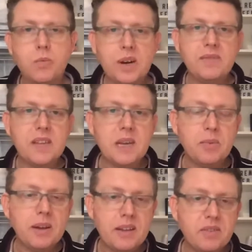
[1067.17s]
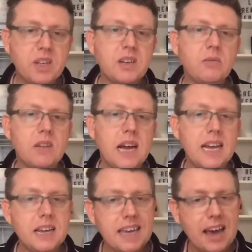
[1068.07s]
Breathe deep every single
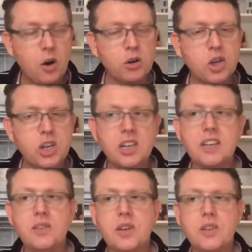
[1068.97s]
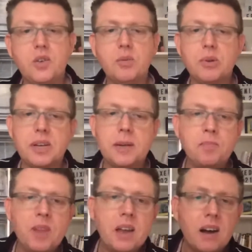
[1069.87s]
day. Get oxygen into your
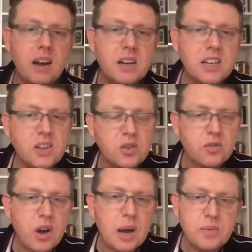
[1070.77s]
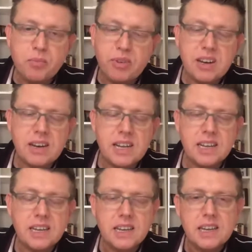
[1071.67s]
body. I heard it described
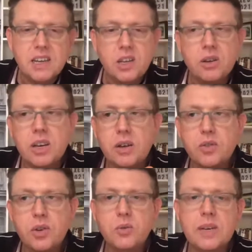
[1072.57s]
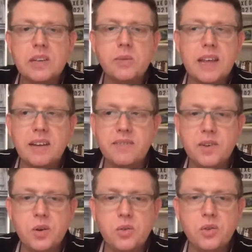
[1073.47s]
brilliantly. You can go 2 weeks without
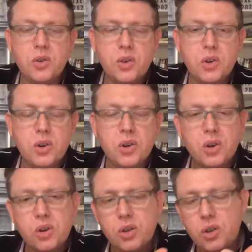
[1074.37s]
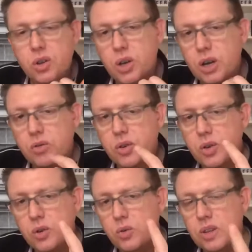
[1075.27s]
food. You can go
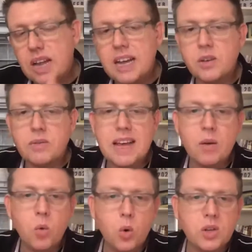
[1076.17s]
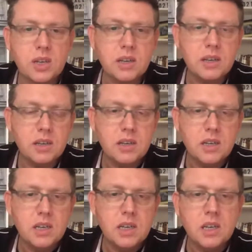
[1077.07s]
2 days without water.
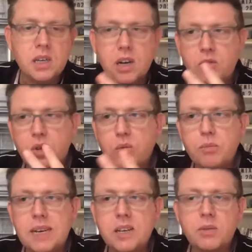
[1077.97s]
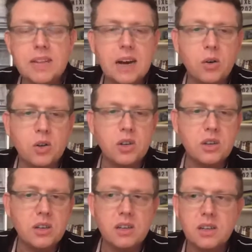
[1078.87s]
You can go 2 minutes without oxygen.